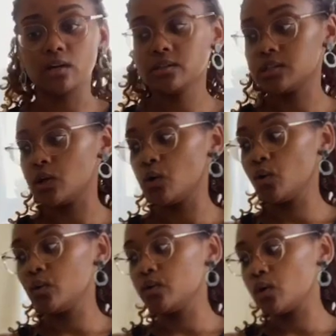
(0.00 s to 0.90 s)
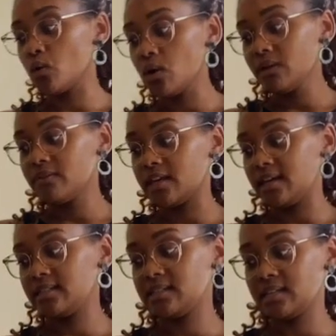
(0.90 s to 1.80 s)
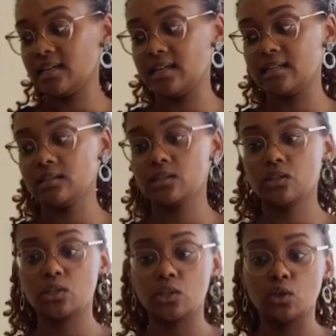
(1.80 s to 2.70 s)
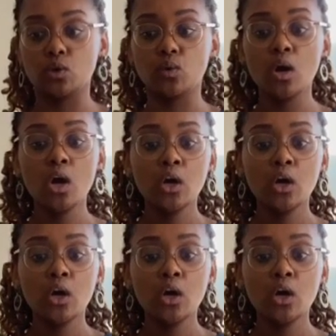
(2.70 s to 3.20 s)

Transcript: So the goal of this is to